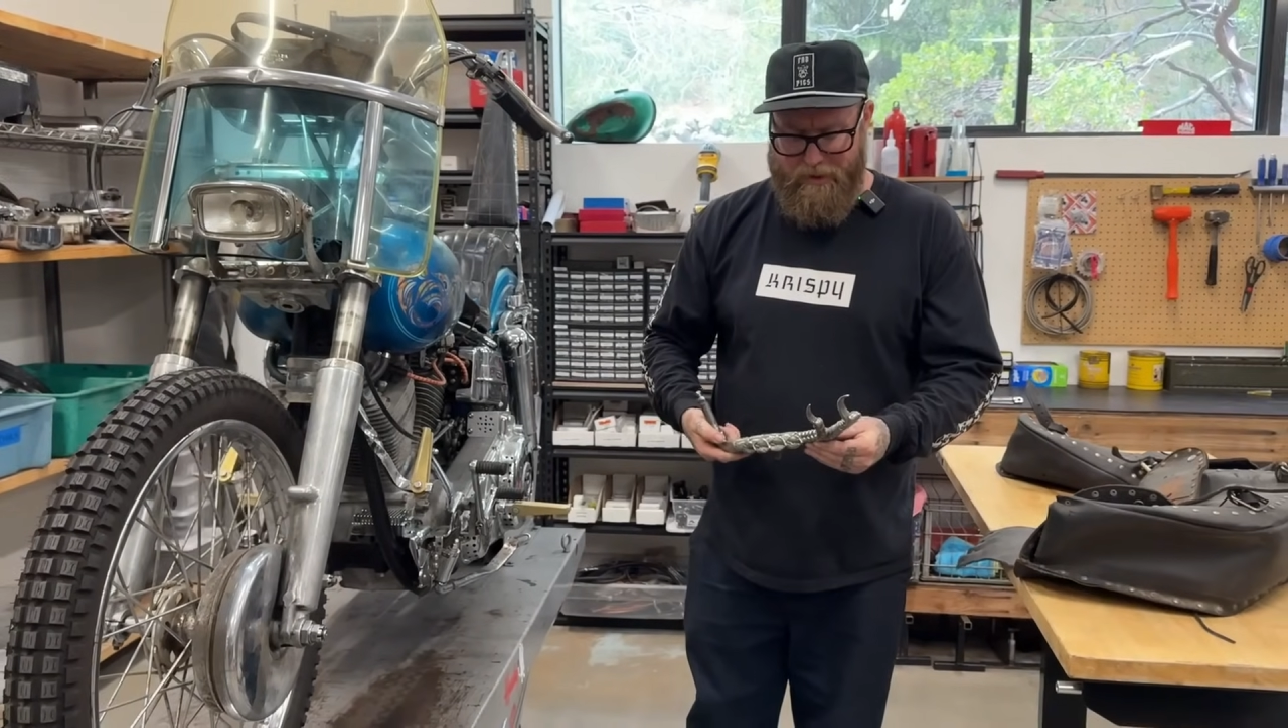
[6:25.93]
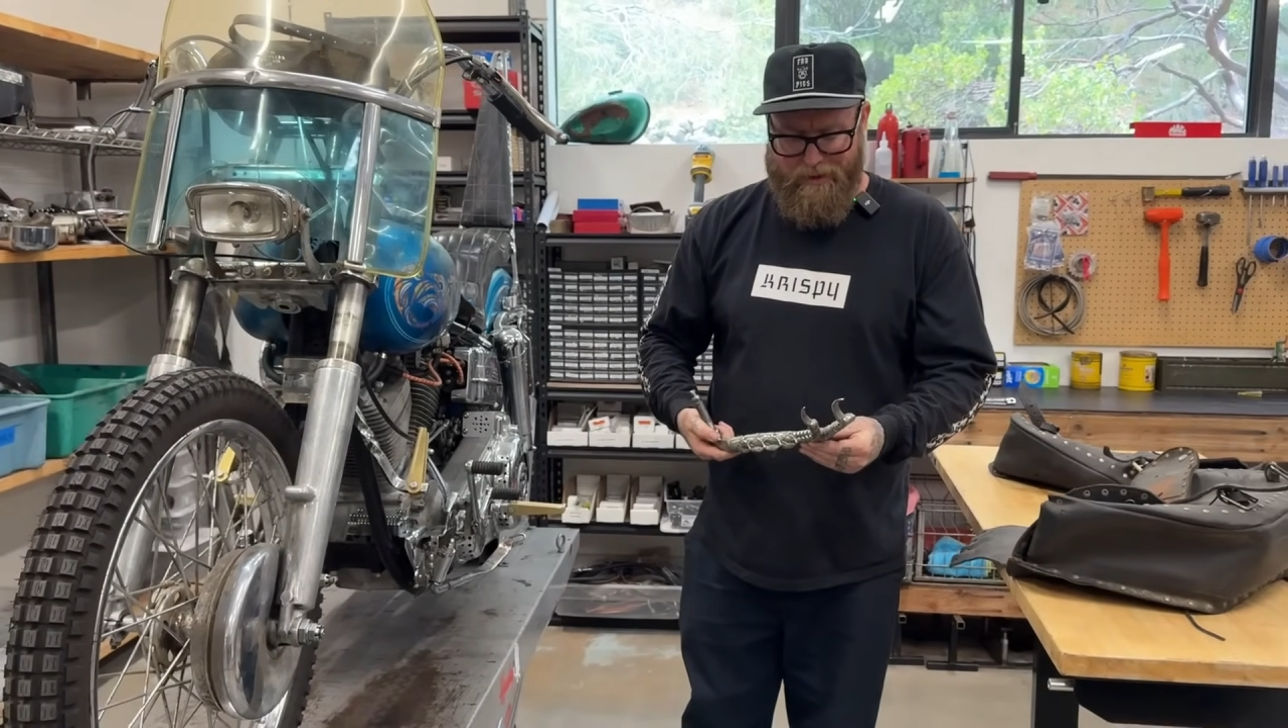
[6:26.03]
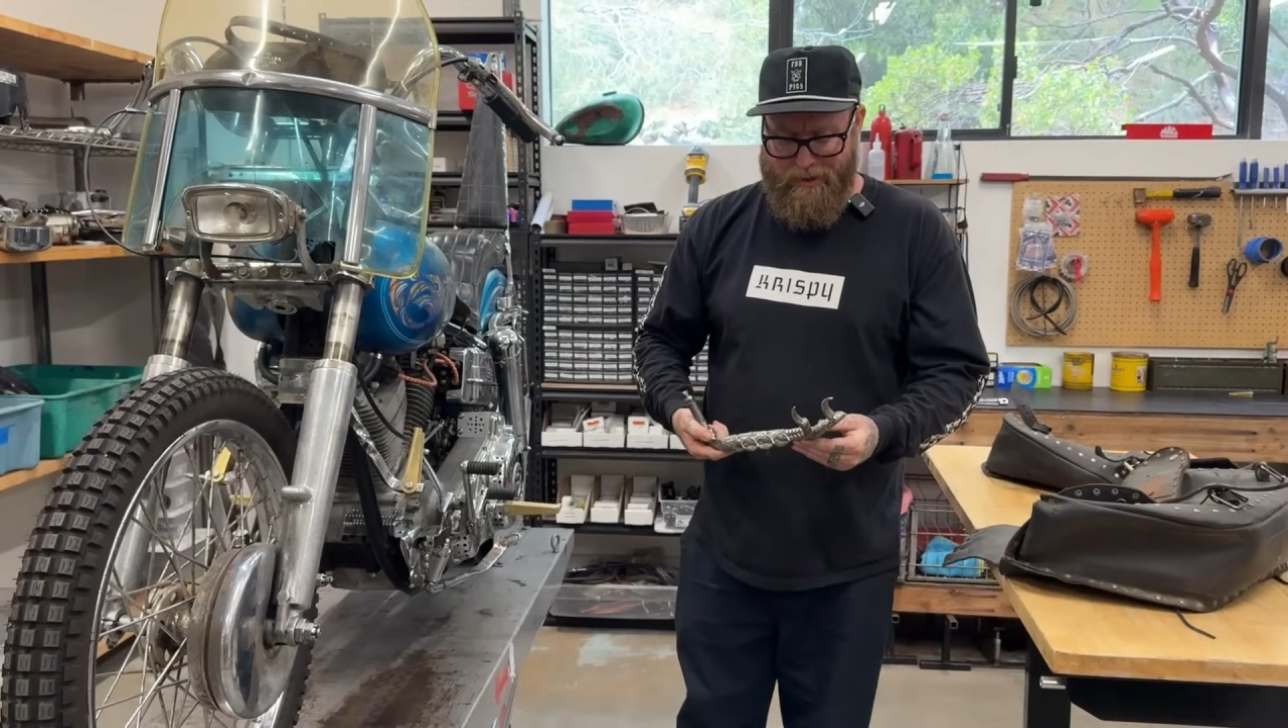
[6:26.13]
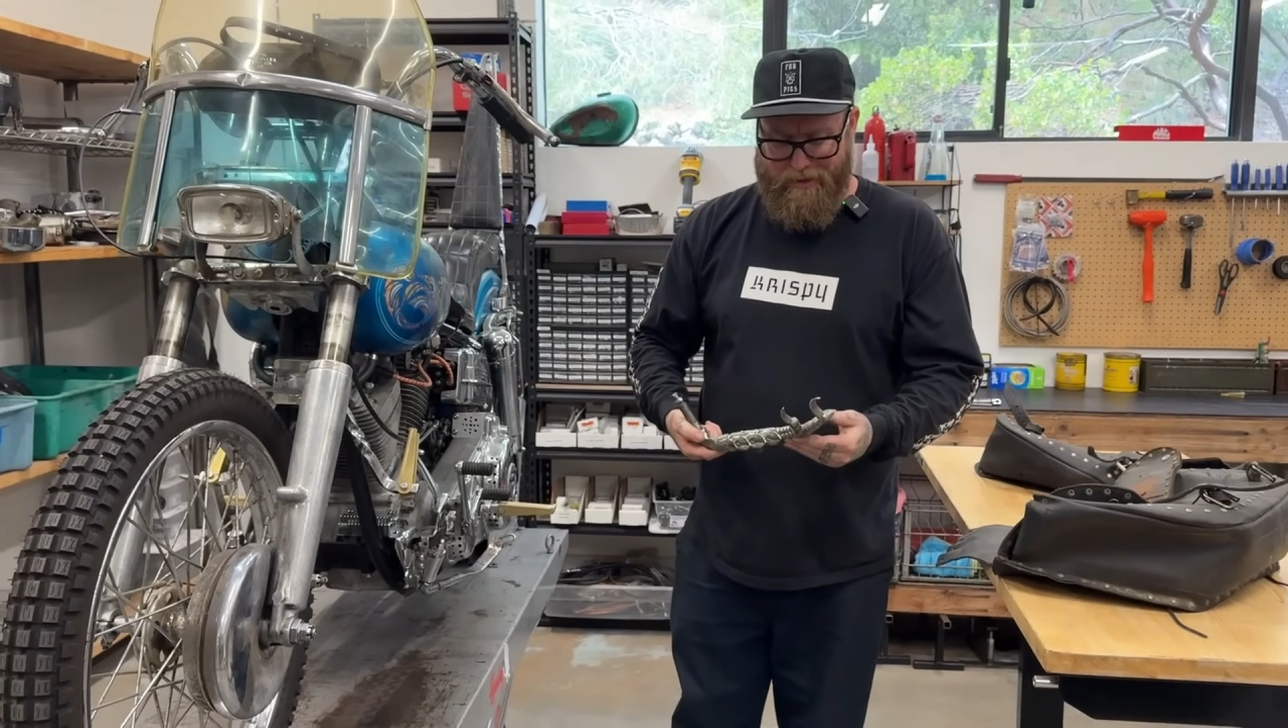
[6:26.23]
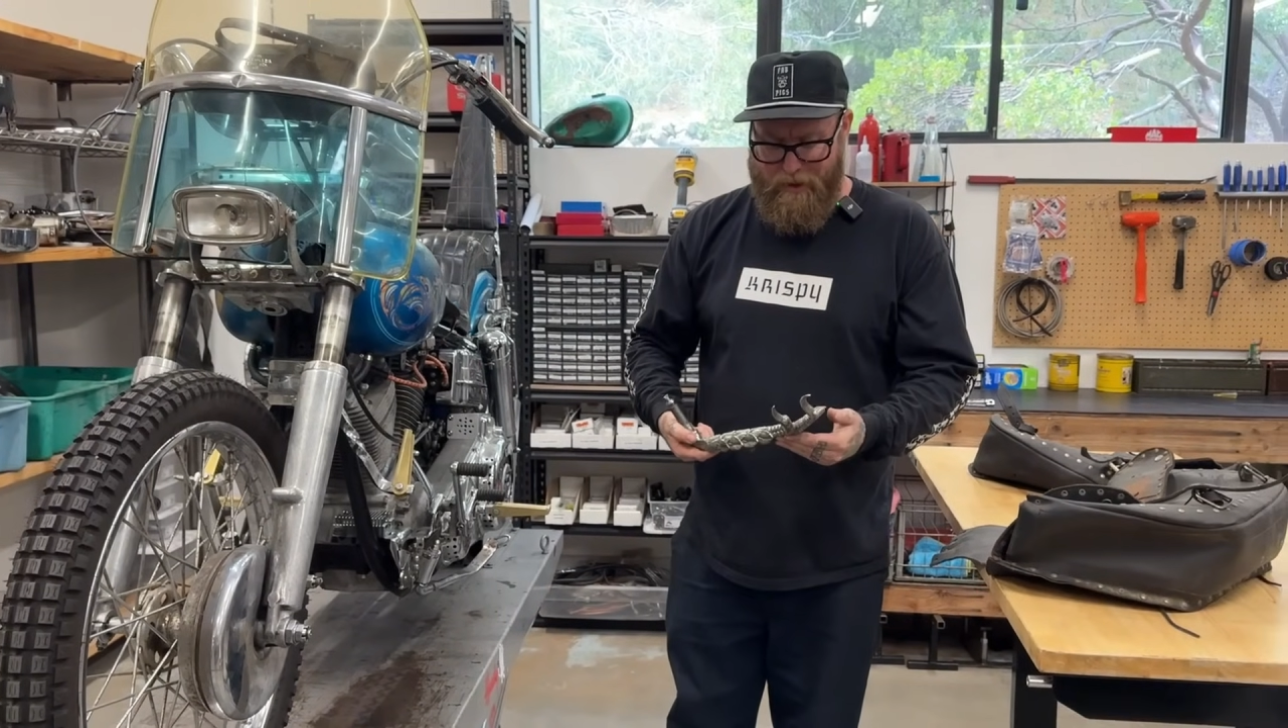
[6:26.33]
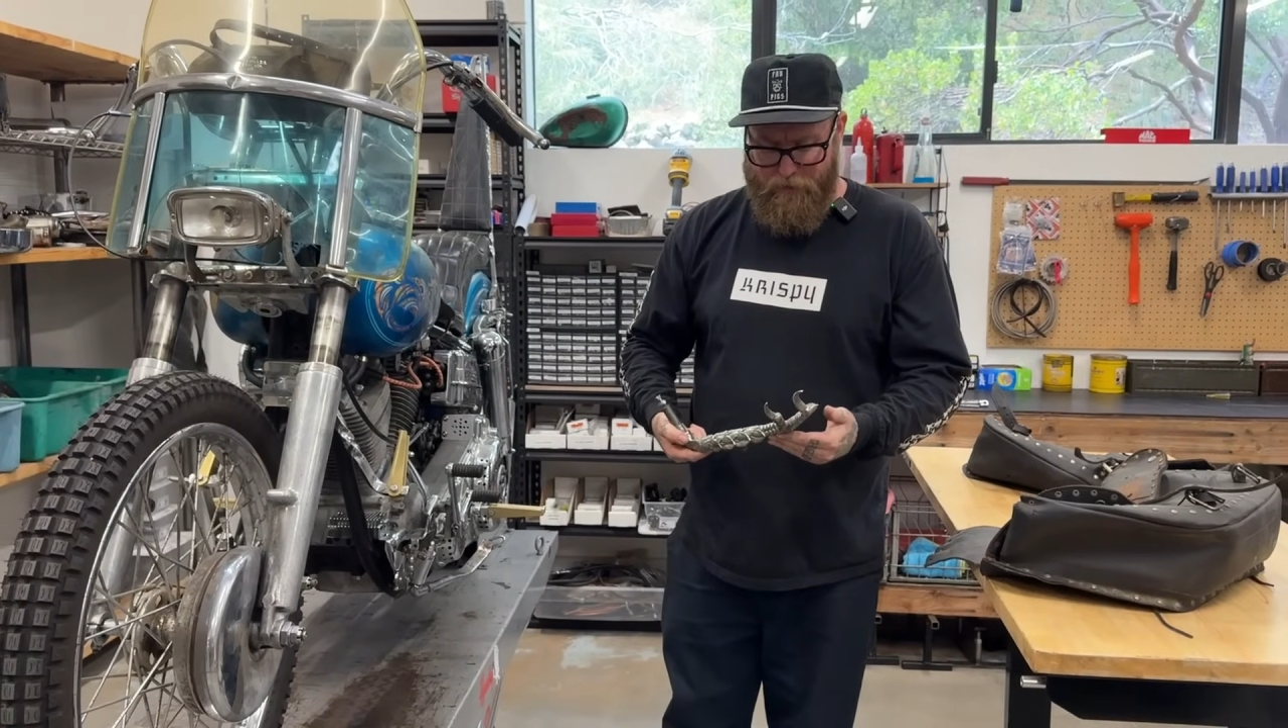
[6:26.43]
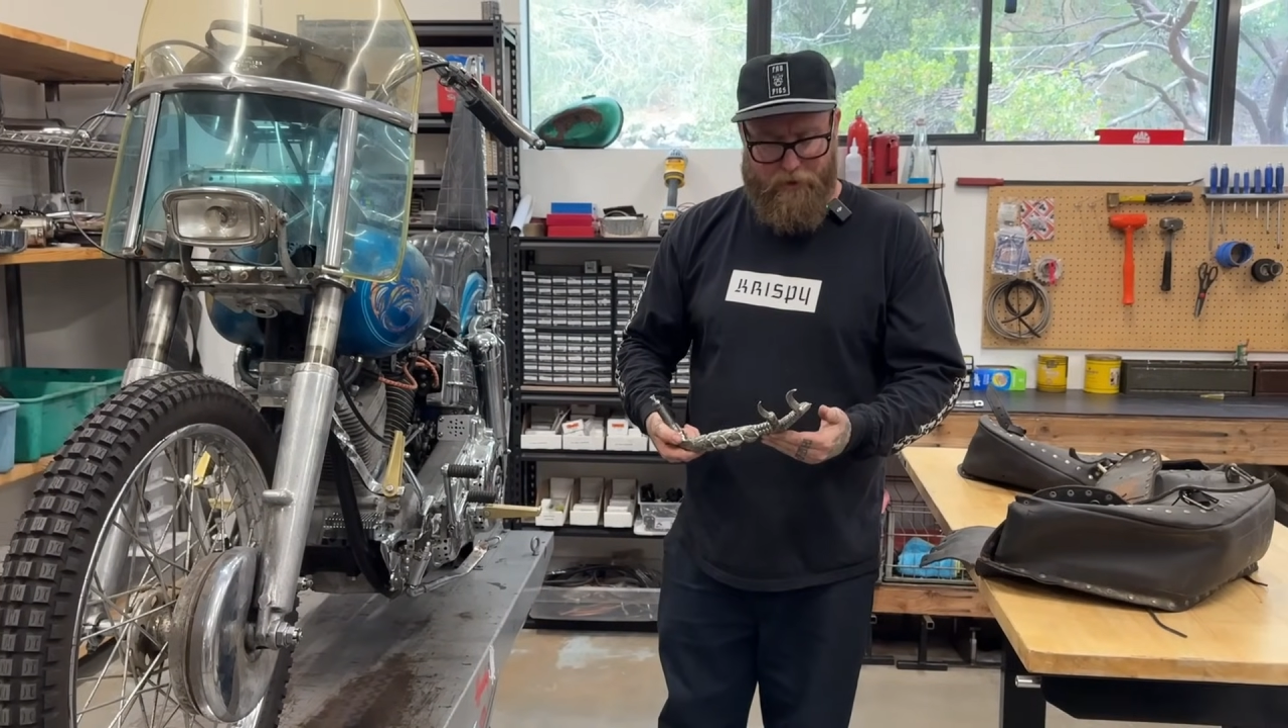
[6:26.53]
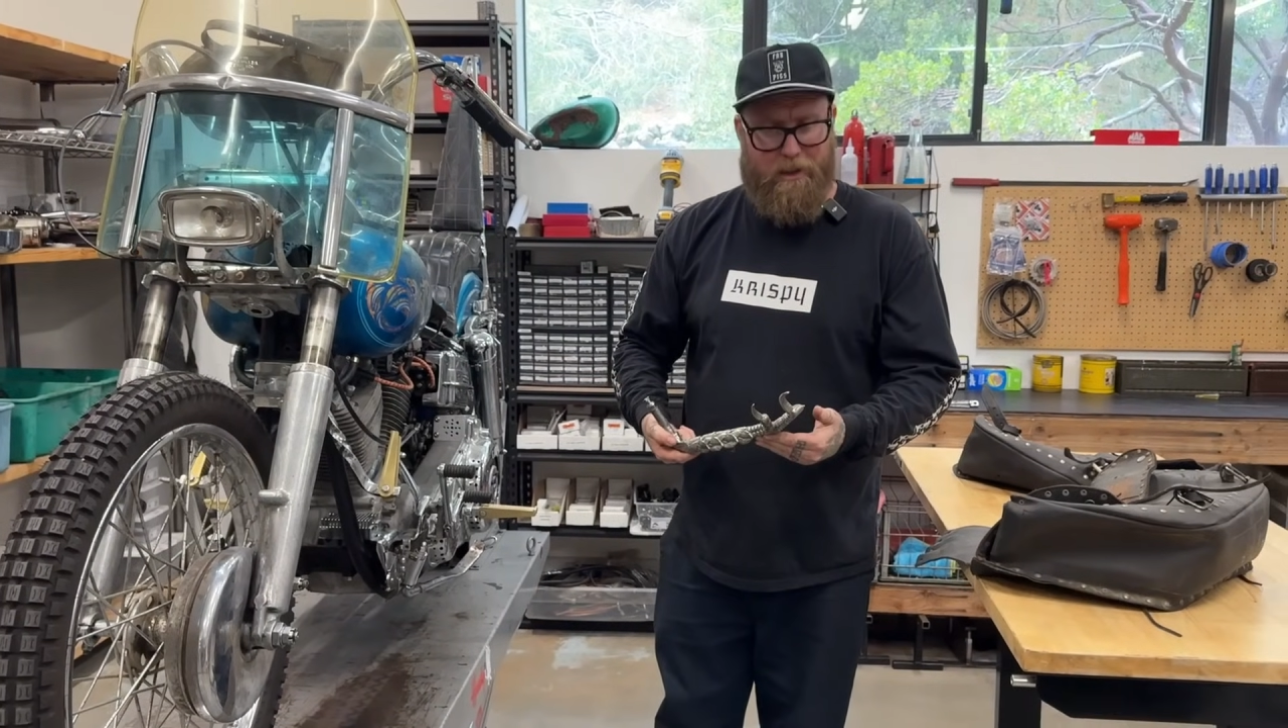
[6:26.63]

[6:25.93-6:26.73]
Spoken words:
it, like, definitely